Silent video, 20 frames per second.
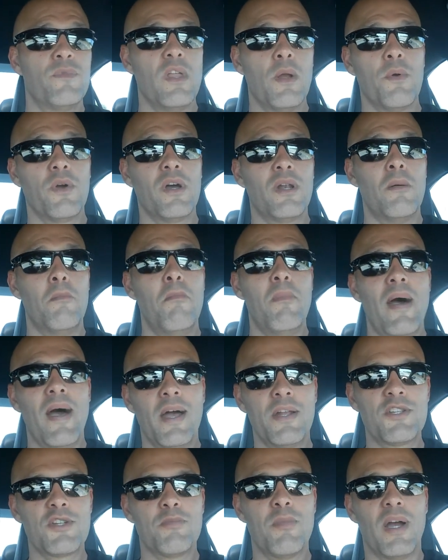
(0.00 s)
They were going to
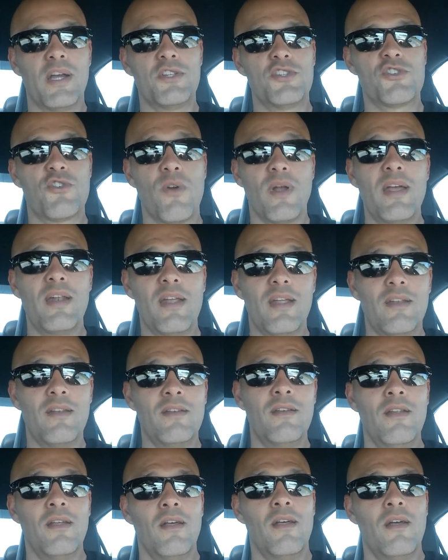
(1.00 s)
match my
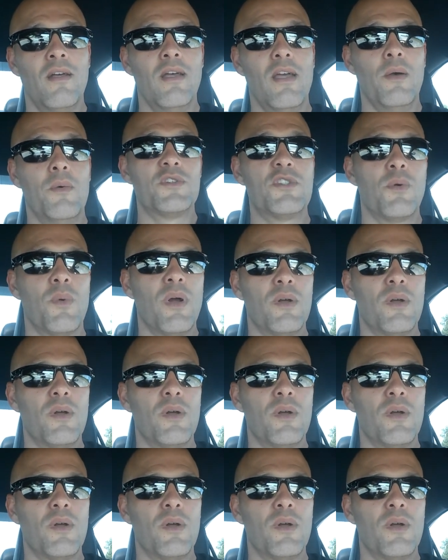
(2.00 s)
trade-in. It was